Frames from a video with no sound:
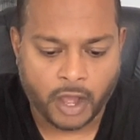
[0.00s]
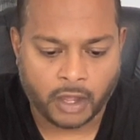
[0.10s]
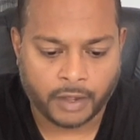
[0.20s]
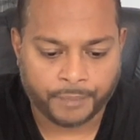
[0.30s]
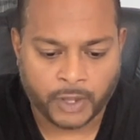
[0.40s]

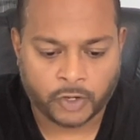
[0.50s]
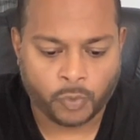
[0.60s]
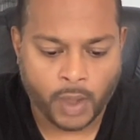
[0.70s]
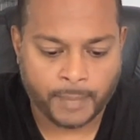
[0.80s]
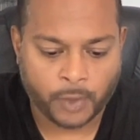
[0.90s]
Um, I don't know
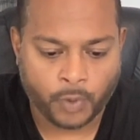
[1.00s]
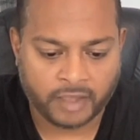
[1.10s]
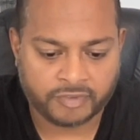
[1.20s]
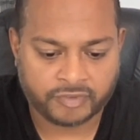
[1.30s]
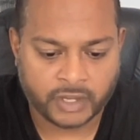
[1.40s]
why my
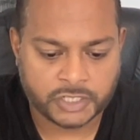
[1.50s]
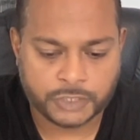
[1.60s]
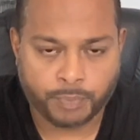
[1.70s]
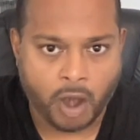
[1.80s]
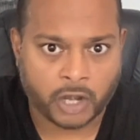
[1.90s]
wife, uh,
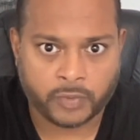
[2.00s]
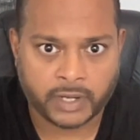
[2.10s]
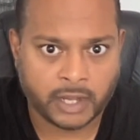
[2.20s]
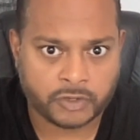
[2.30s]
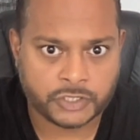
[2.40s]
she's parked right now.